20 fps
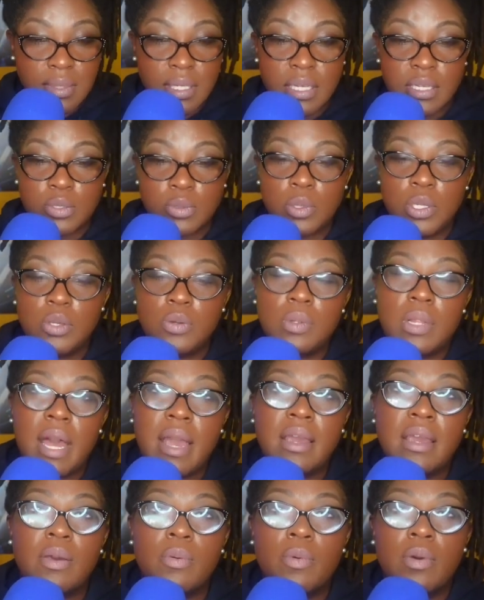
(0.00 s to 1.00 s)
because when you
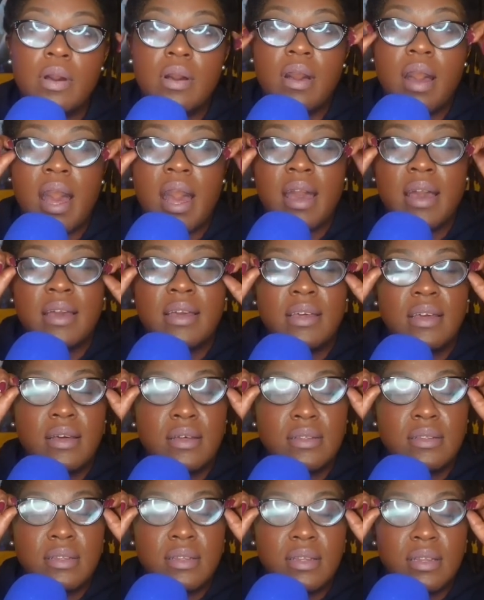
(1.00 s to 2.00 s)
like it, well, I
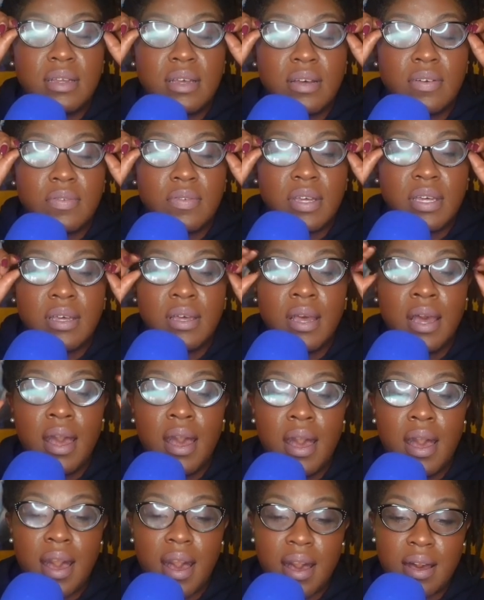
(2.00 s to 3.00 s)
love it.
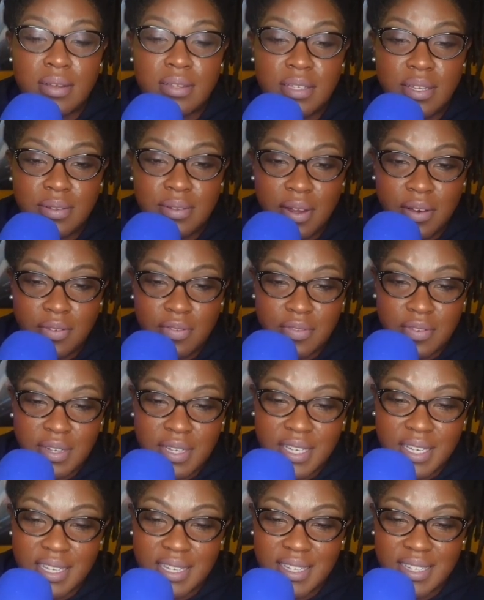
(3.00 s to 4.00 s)
Also, don't
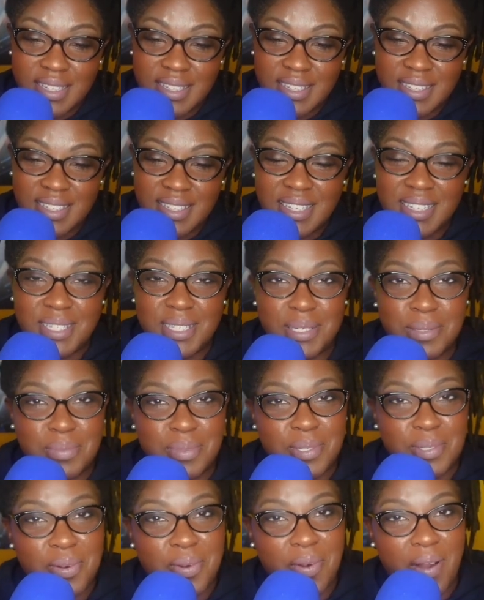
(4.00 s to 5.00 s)
forget to
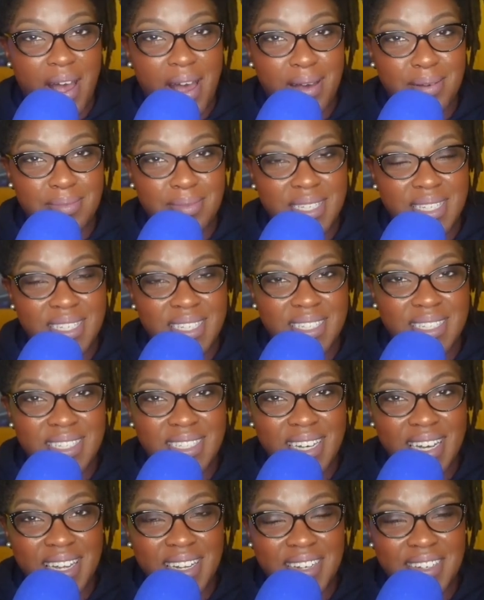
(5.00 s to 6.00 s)
subscribe to
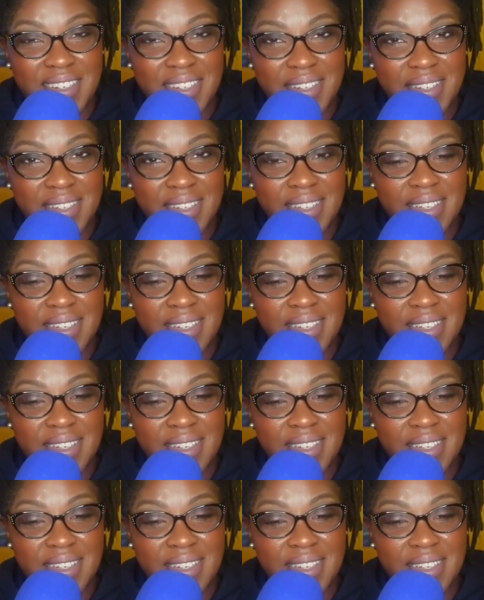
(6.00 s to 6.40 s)
this channel.